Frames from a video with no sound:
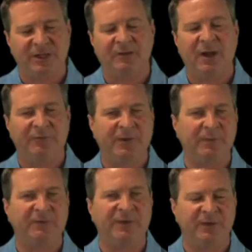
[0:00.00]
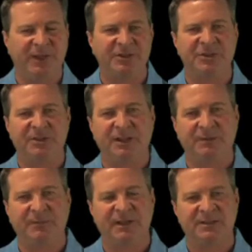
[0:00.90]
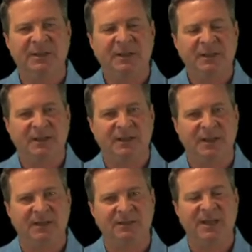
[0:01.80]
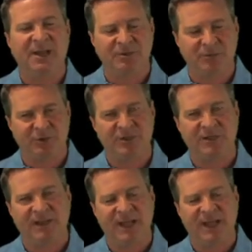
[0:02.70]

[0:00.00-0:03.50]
Our family foundation made a contribution to